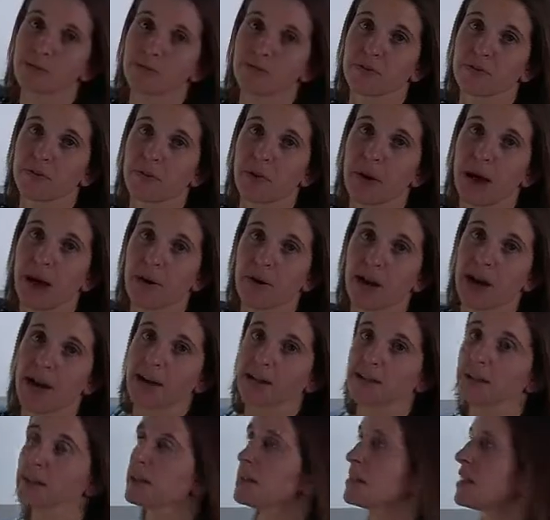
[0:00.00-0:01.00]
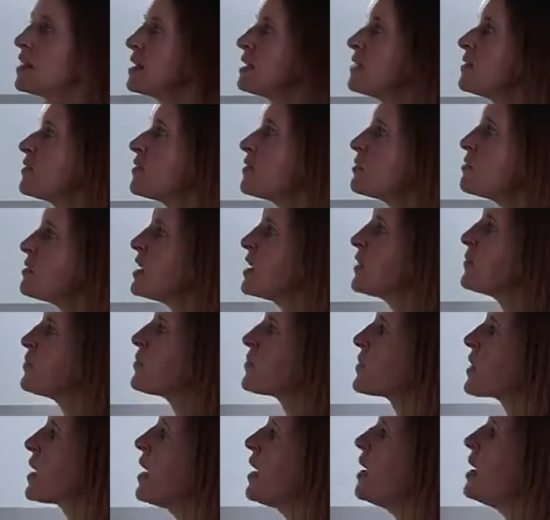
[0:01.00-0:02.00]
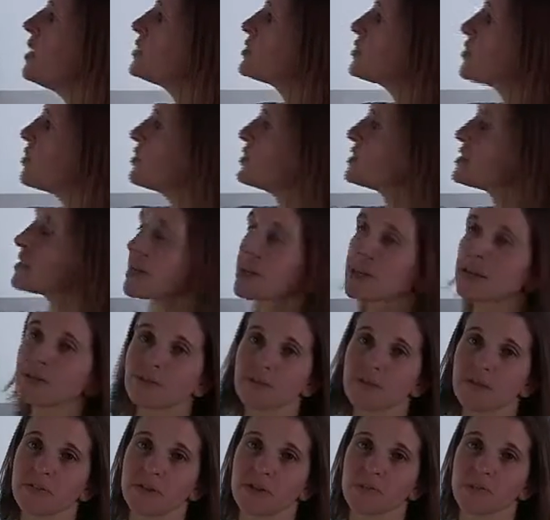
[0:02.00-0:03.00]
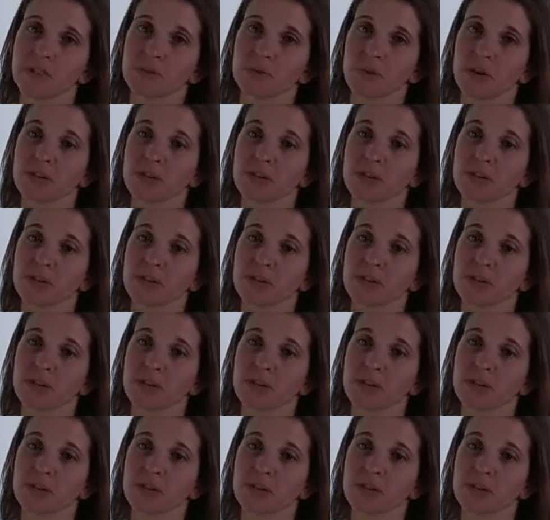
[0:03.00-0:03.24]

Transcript: 1 from the power, x to the negative 3. So the second derivative is